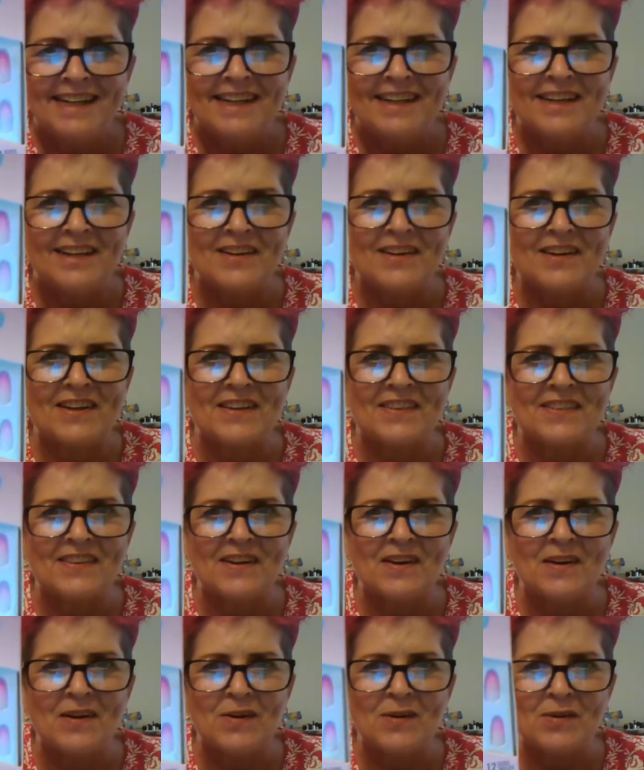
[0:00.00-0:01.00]
Look at
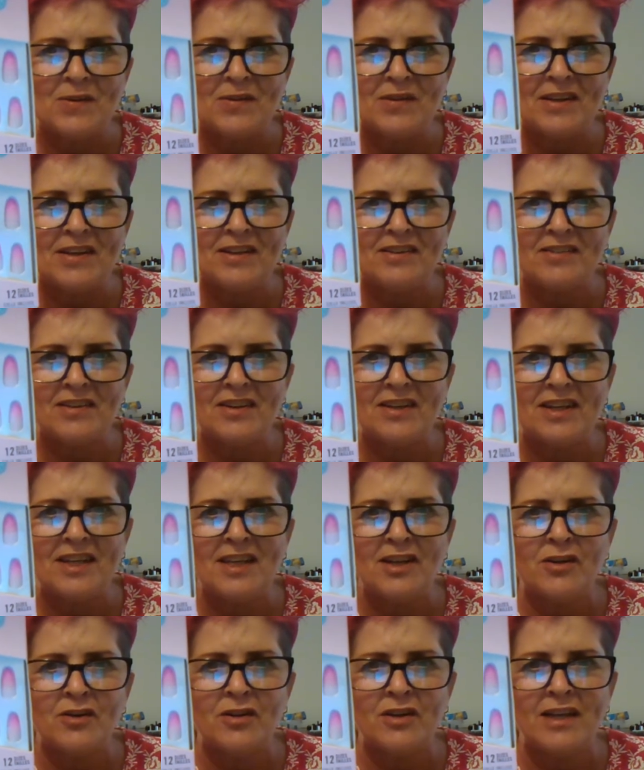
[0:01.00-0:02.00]
those. These are
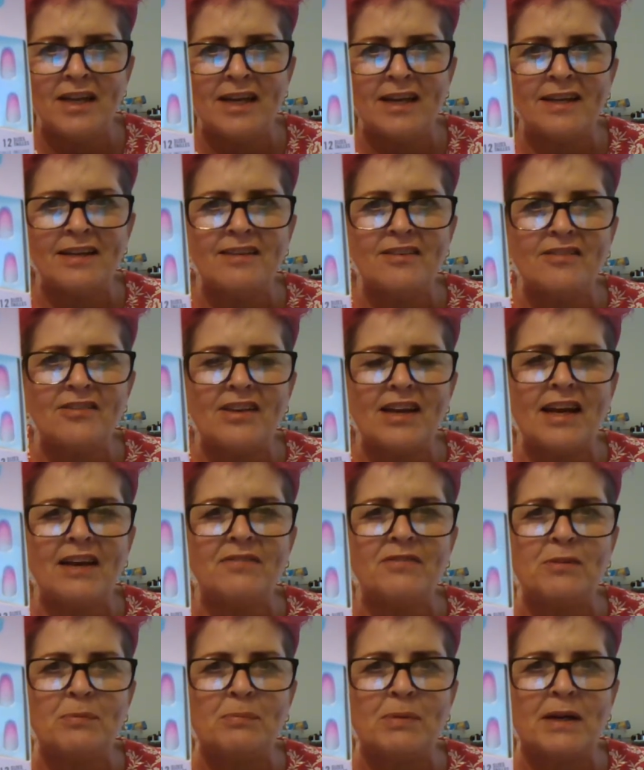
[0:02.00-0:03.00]
Neon Nights
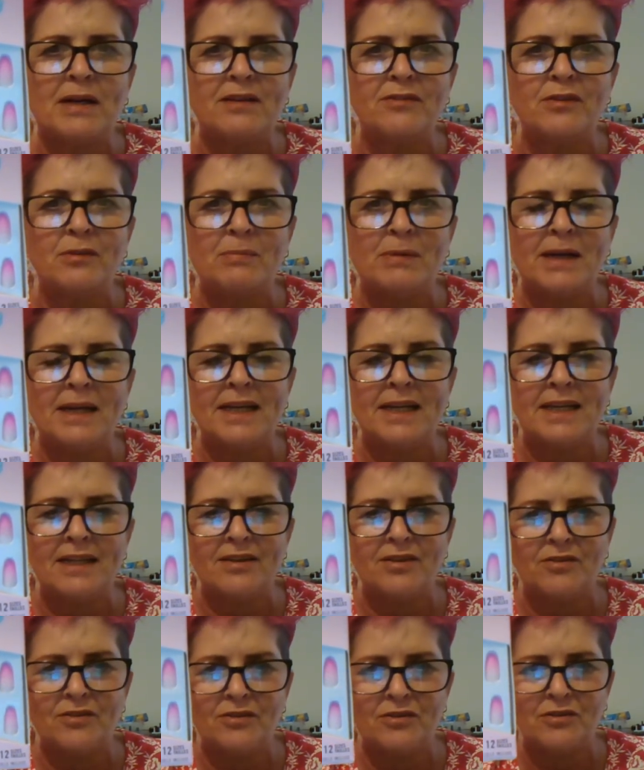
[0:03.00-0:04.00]
After Party by
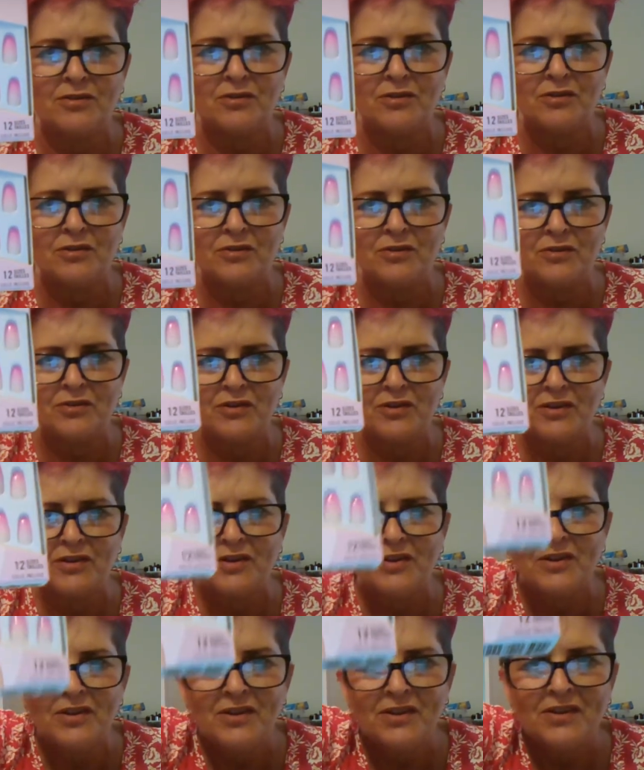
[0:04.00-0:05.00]
Elegant Touch London.
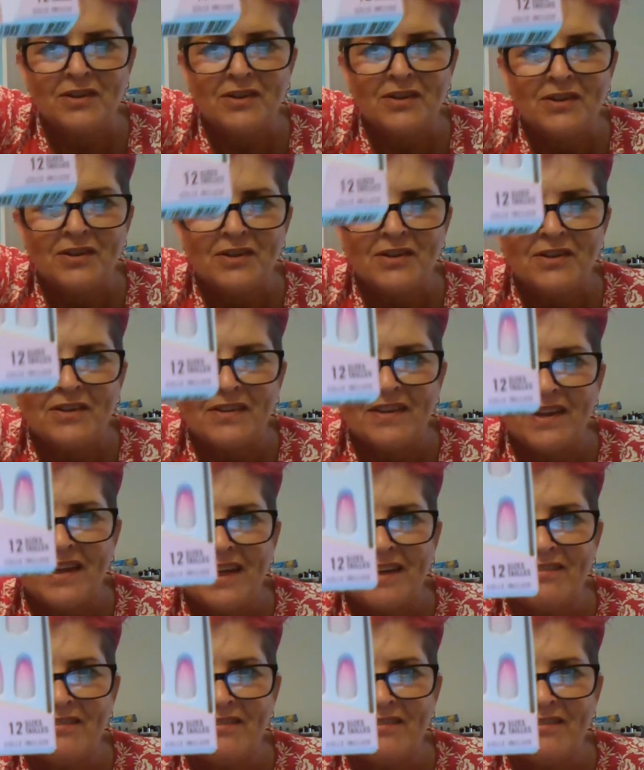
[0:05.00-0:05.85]
They're